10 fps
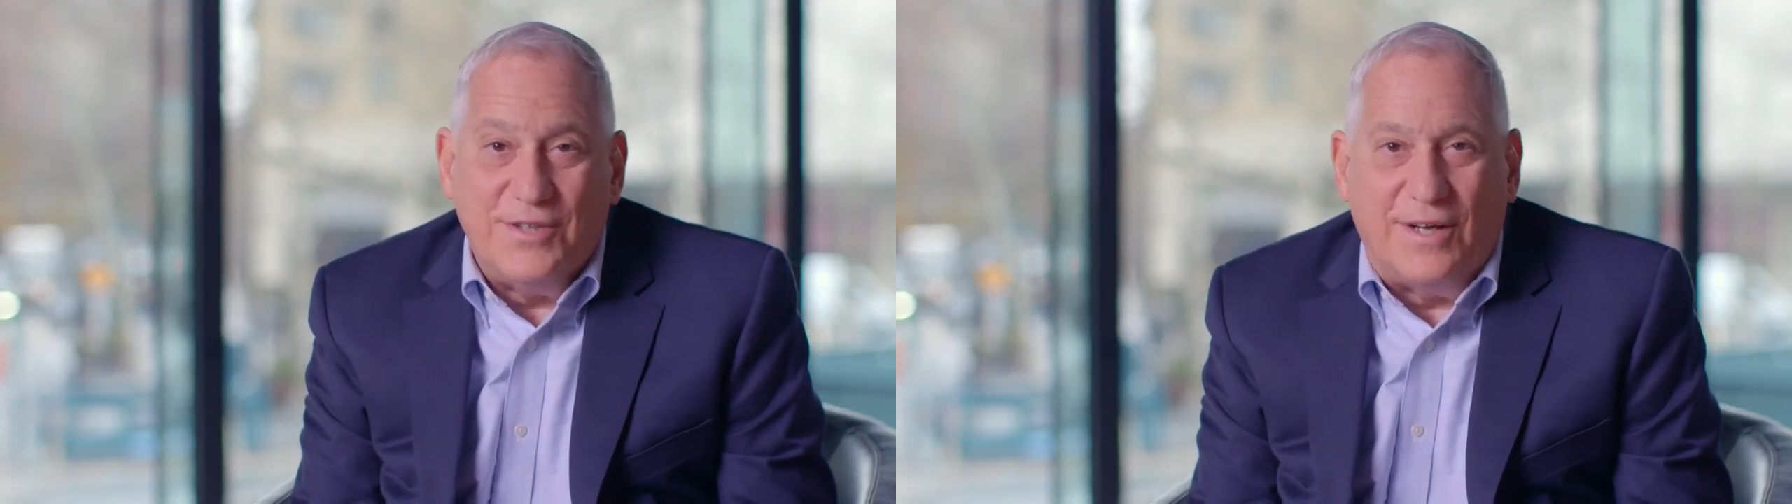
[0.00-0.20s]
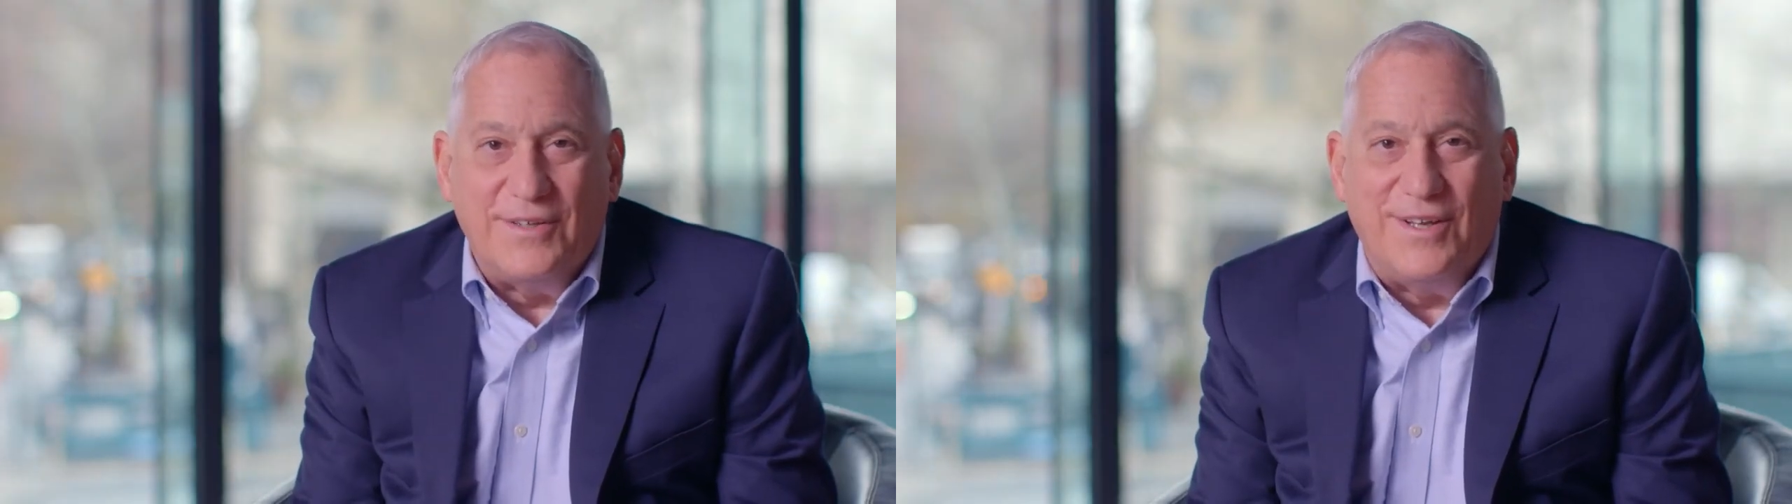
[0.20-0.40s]

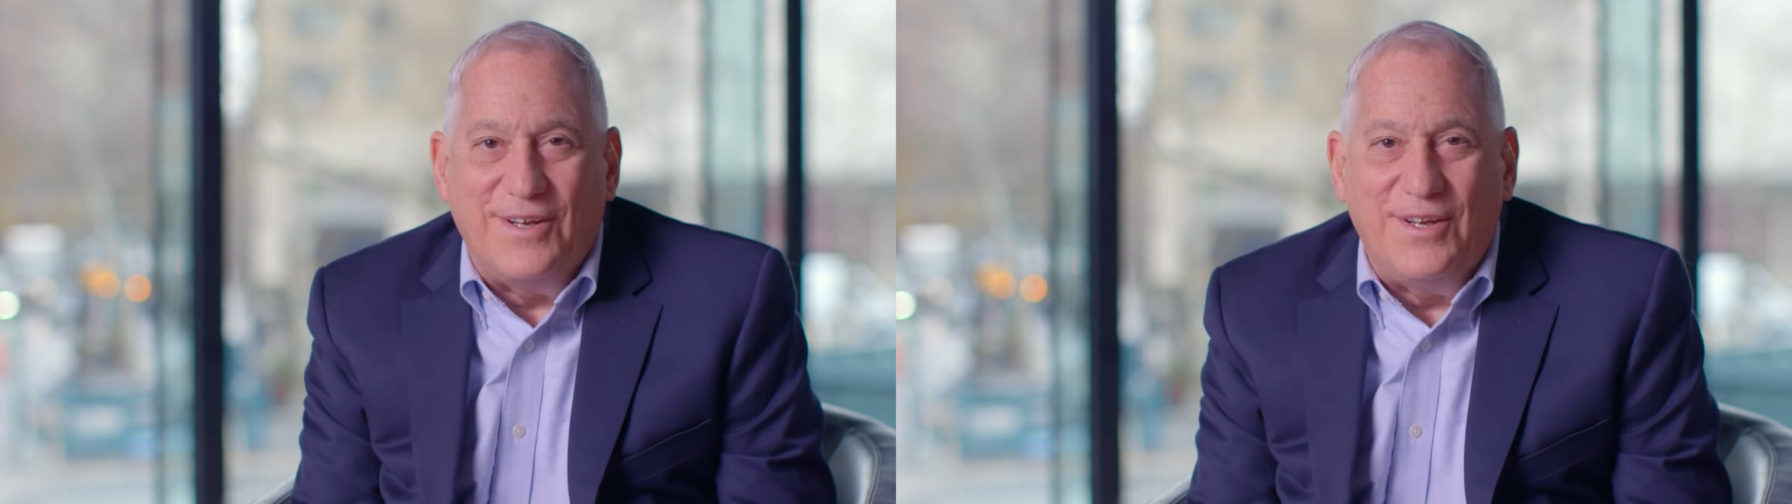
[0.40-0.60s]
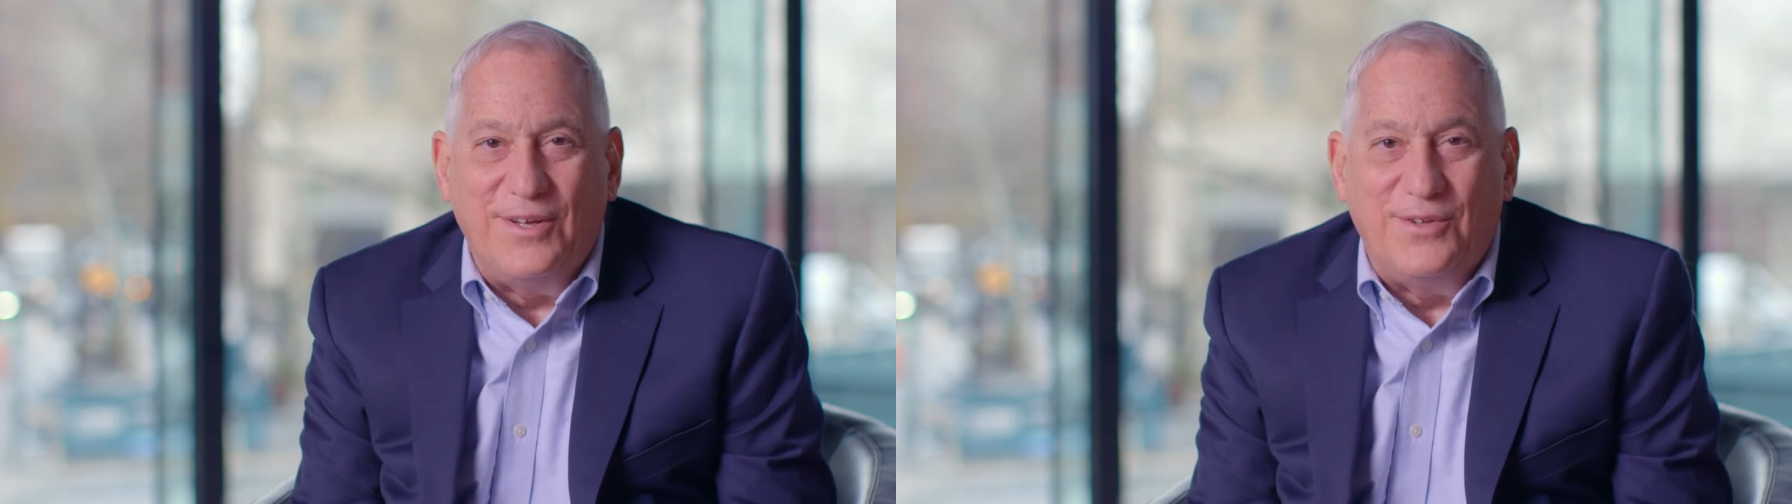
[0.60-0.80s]
John
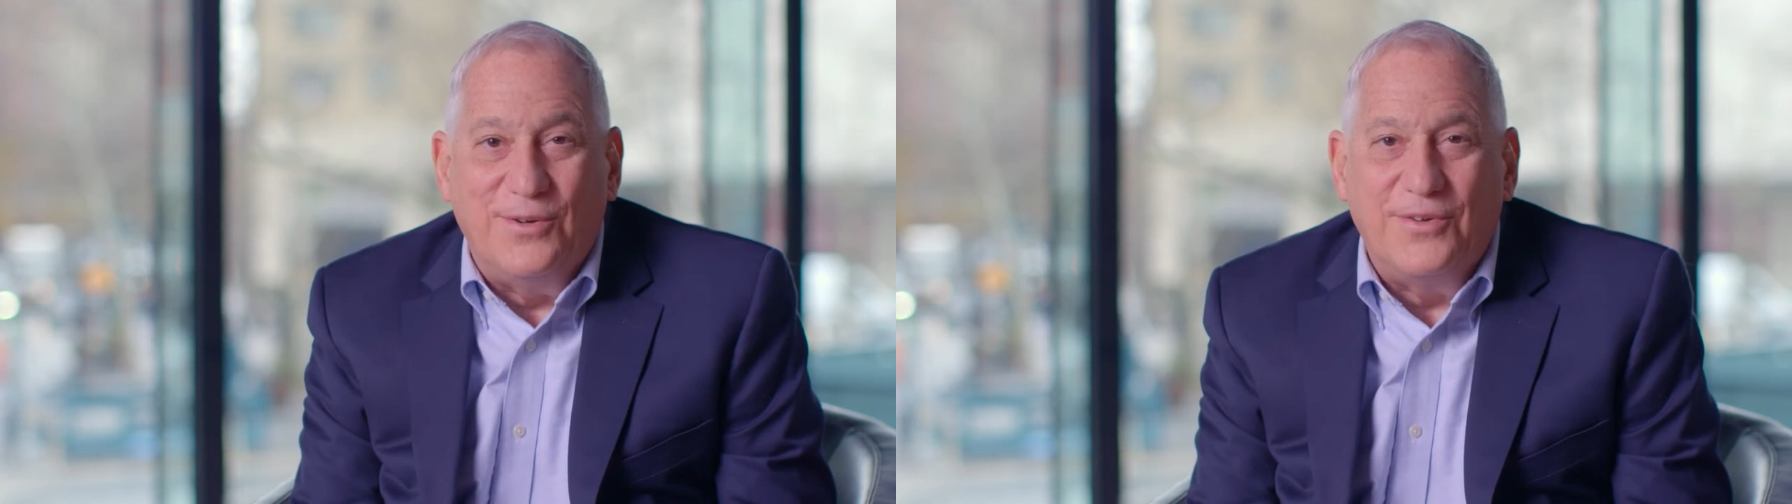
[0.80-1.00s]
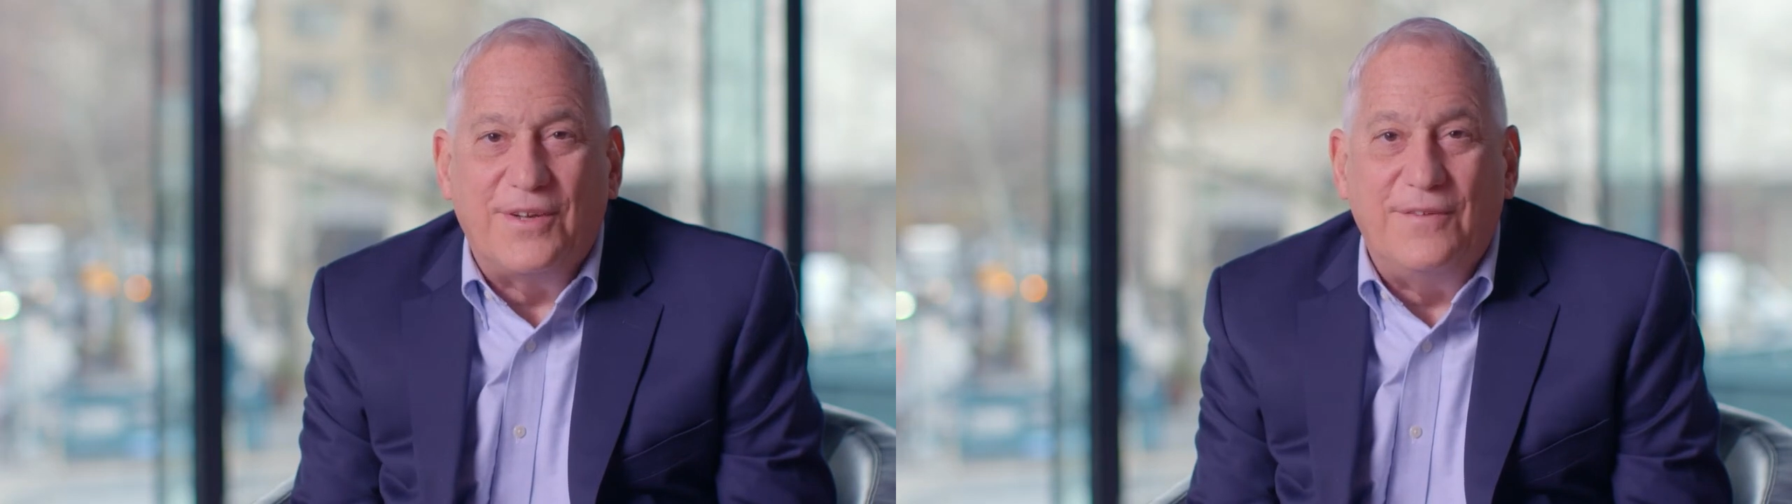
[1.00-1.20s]
Kennedy
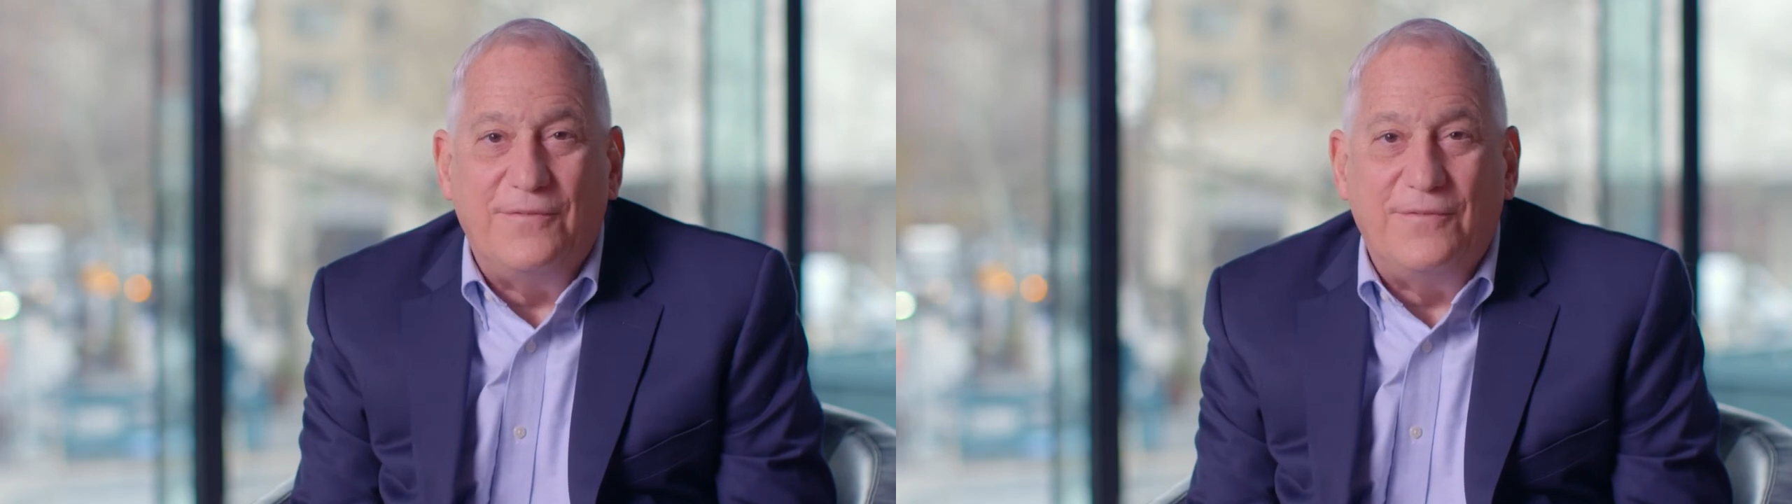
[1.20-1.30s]
Toole's A